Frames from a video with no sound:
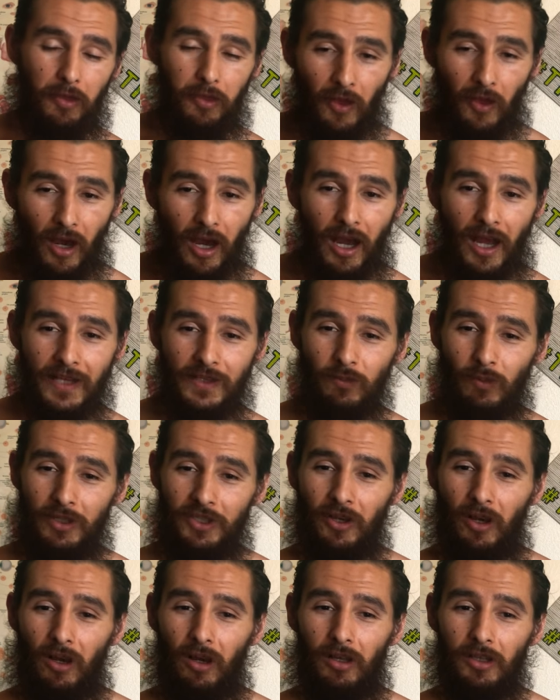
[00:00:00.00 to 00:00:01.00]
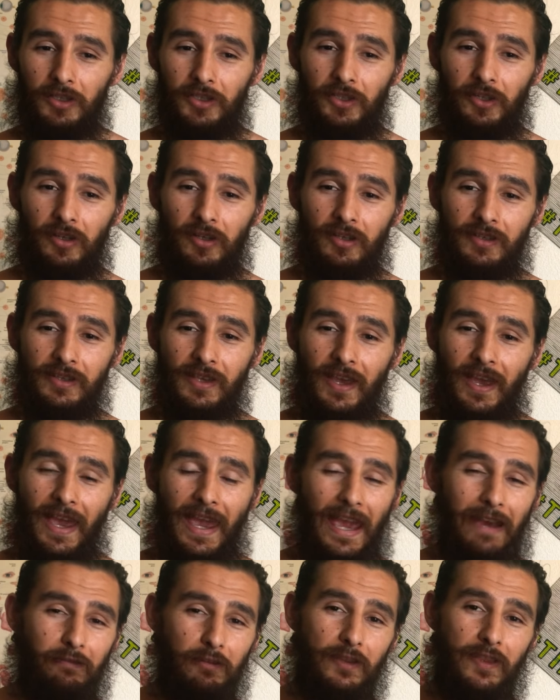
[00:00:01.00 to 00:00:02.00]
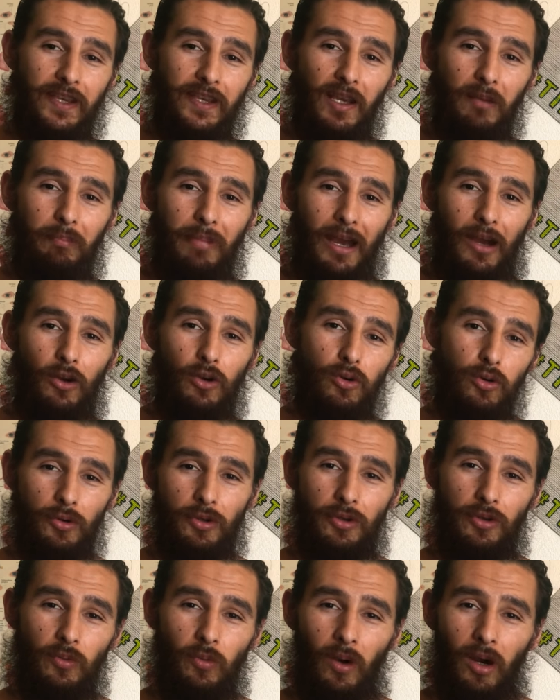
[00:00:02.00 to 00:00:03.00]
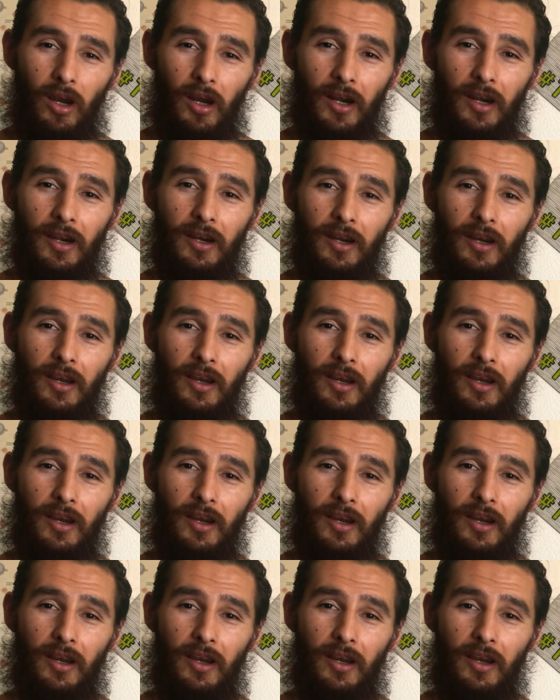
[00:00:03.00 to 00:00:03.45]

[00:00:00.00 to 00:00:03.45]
thoughts, which alters everything about who you are.